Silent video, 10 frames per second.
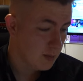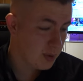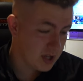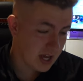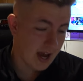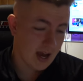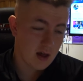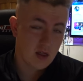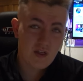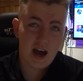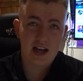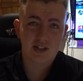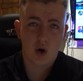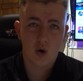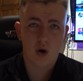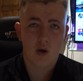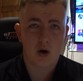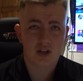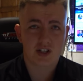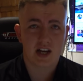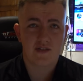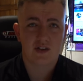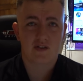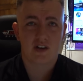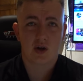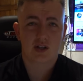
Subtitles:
But yeah, that is all I wanted to say for this video.